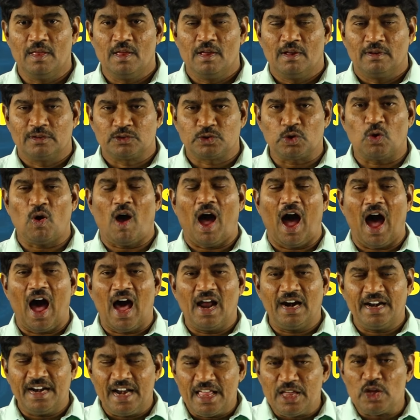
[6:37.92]
So,
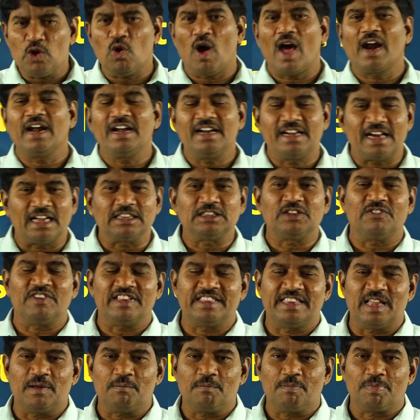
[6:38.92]
already you are in touch
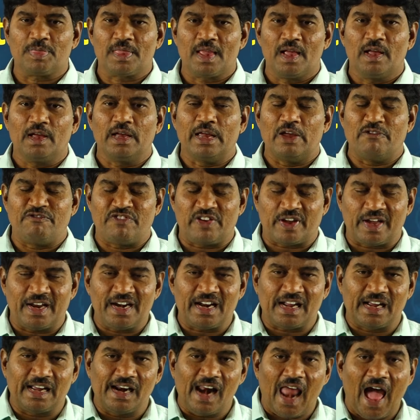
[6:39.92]
with them. If you
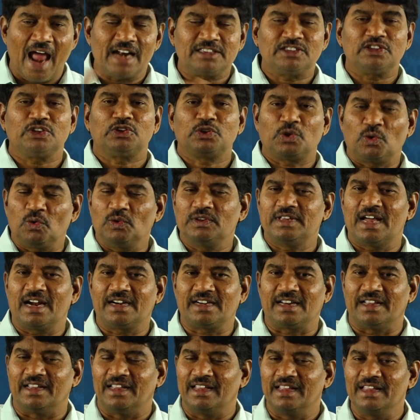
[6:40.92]
can glance through
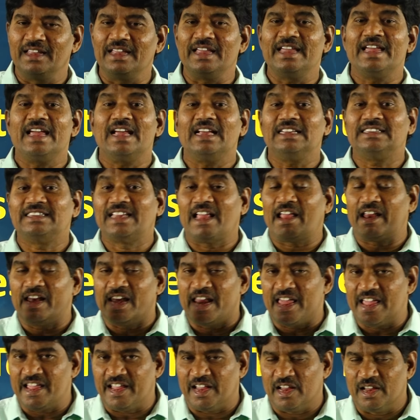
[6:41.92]
that
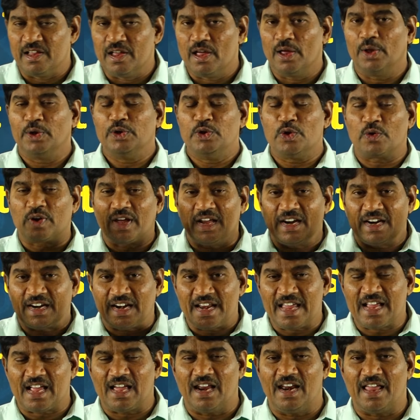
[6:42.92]
easily, you can
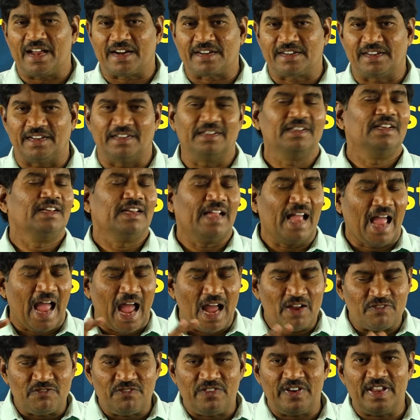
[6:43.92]
recollect
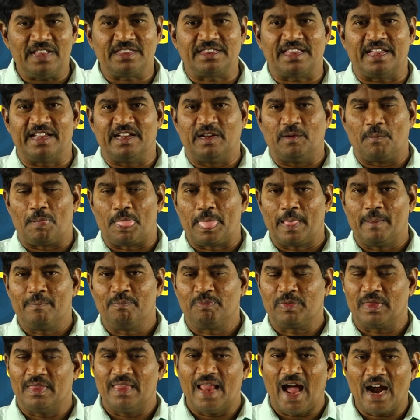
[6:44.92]
everything.
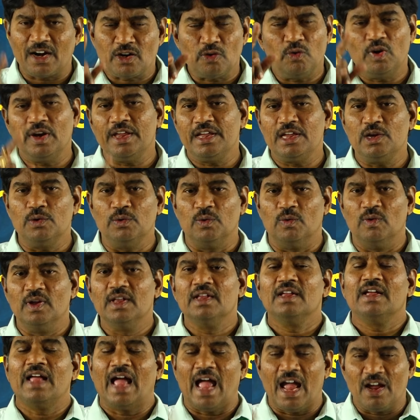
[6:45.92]
Not only you,
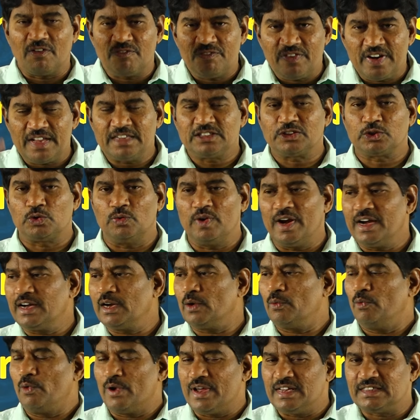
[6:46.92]
every student
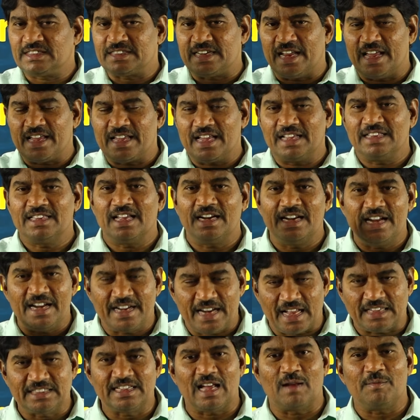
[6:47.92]
who is taking the NEET
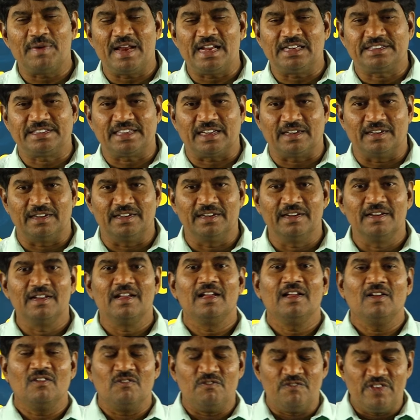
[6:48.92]
examination
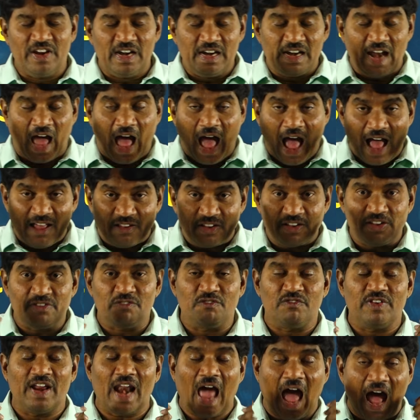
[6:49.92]
will
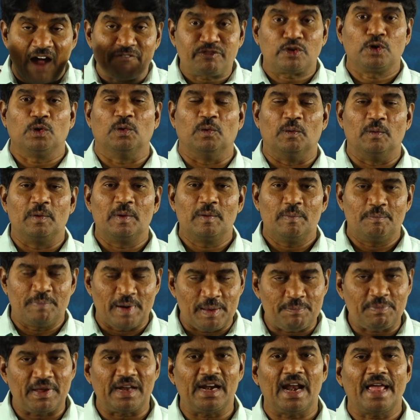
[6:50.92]
have to
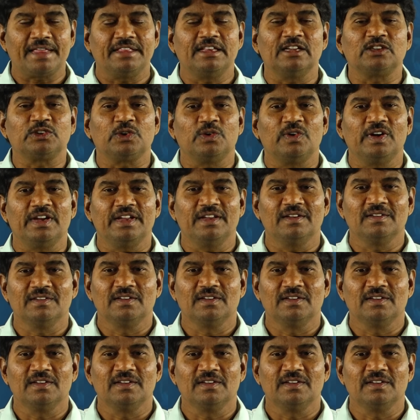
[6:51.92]
prepare like this only.